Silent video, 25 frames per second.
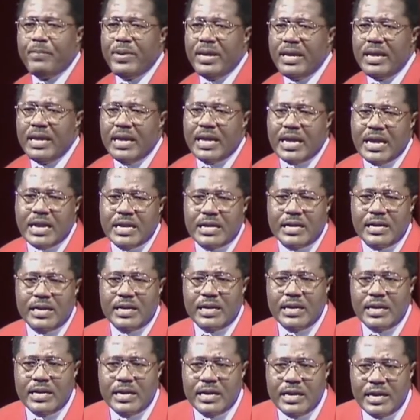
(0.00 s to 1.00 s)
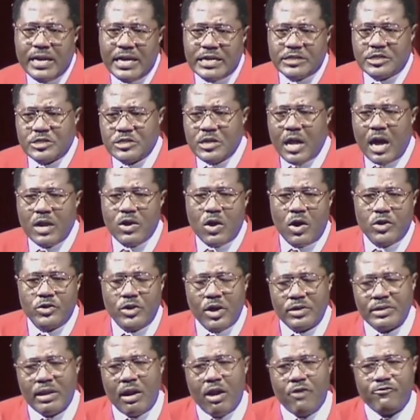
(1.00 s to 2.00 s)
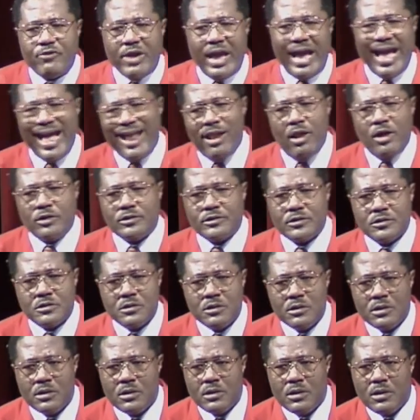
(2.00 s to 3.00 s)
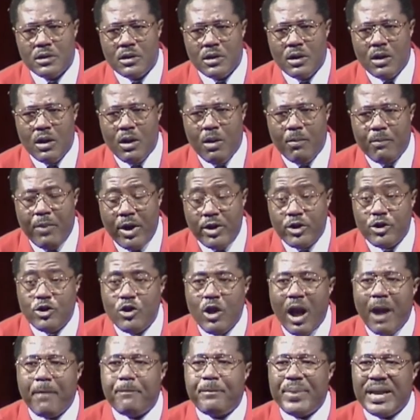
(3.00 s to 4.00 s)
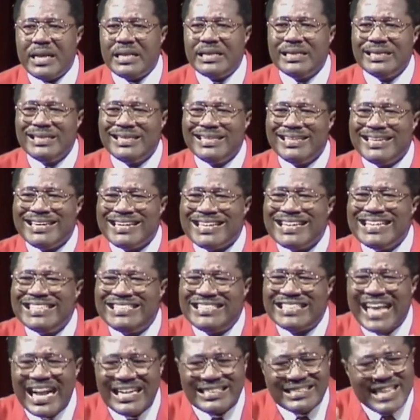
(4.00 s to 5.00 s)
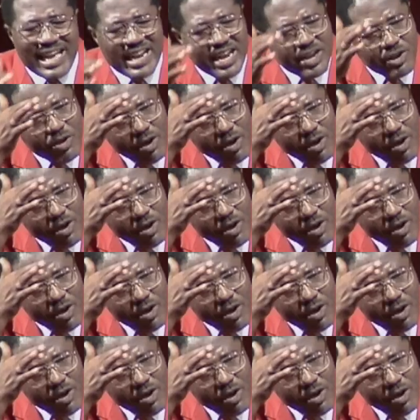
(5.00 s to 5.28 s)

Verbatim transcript: be a son or daughter of a harlot, but you have been rejected in